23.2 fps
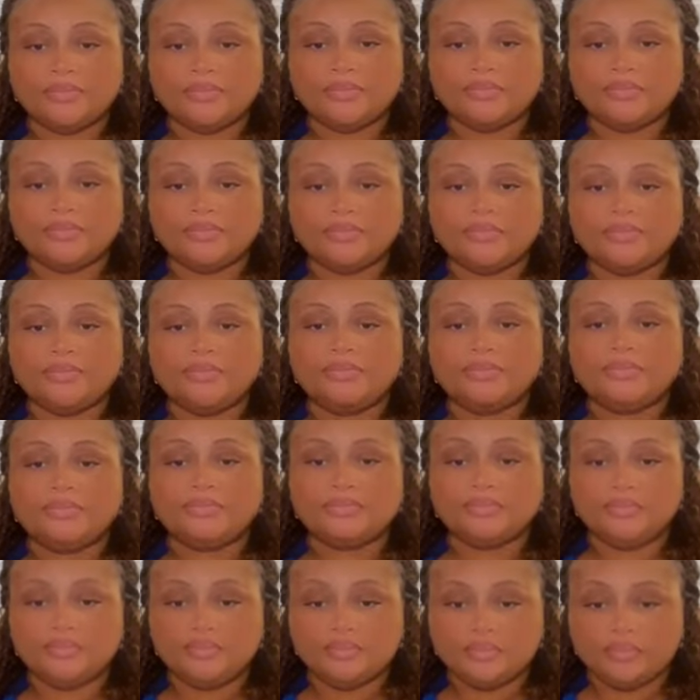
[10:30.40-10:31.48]

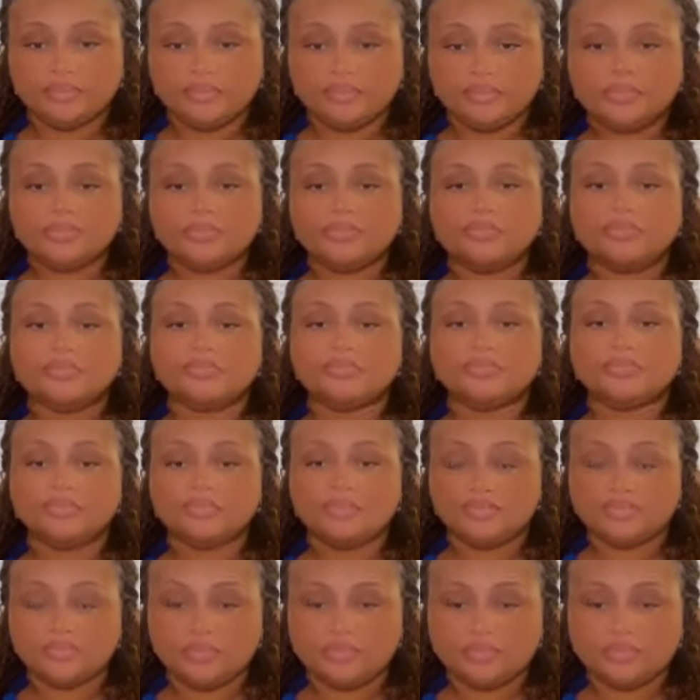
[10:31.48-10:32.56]

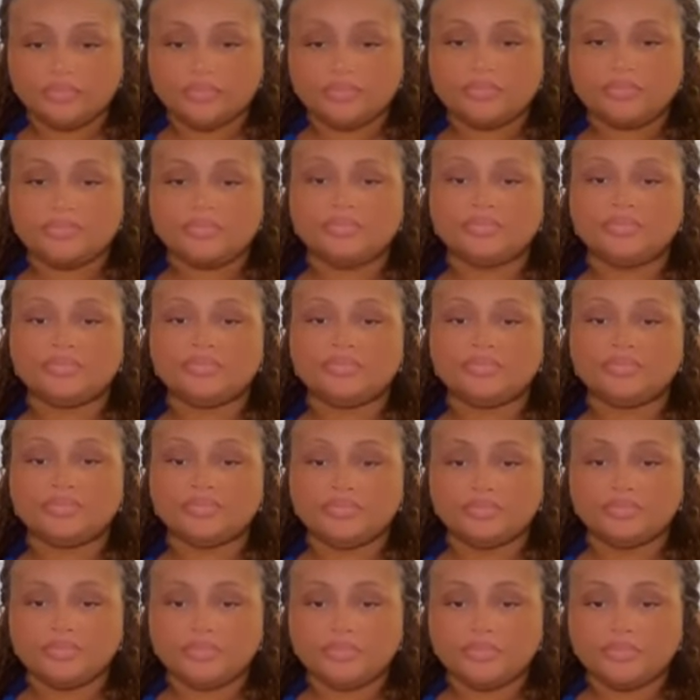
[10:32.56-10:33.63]

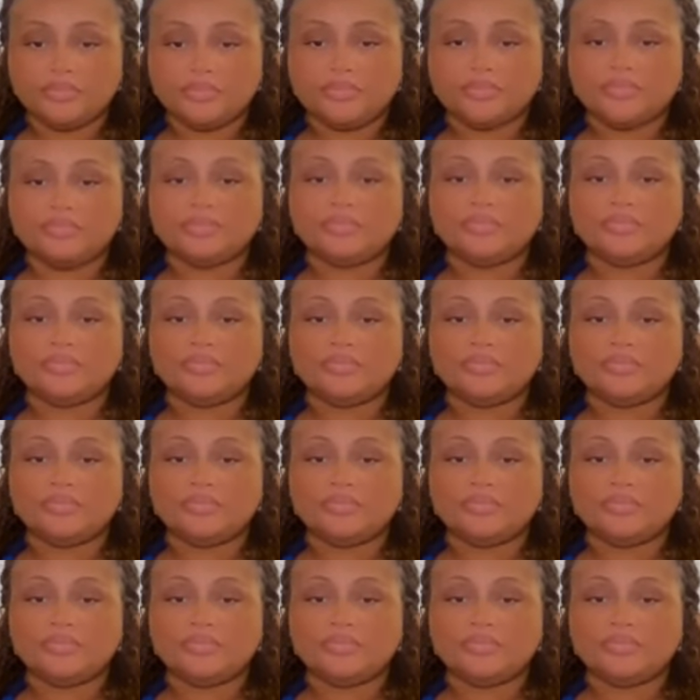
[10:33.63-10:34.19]
The person shown says nothing.